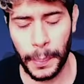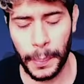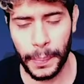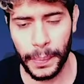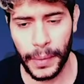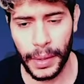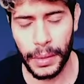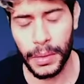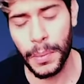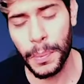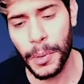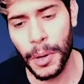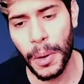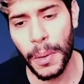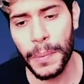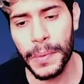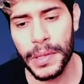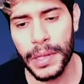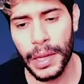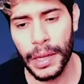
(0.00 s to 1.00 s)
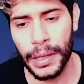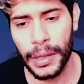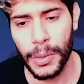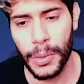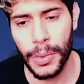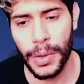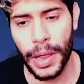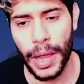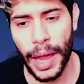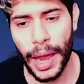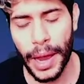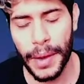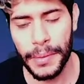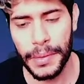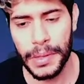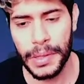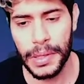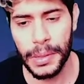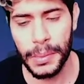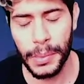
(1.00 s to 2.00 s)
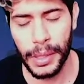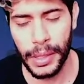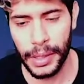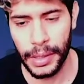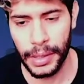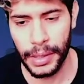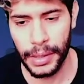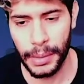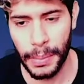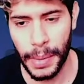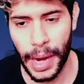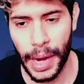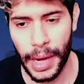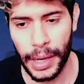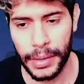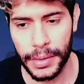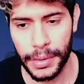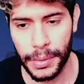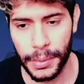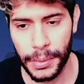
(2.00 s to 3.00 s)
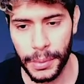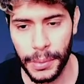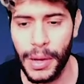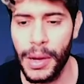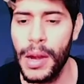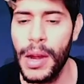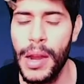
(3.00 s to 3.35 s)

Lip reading: The problem is, like, you will have Intimidate in the back, so we're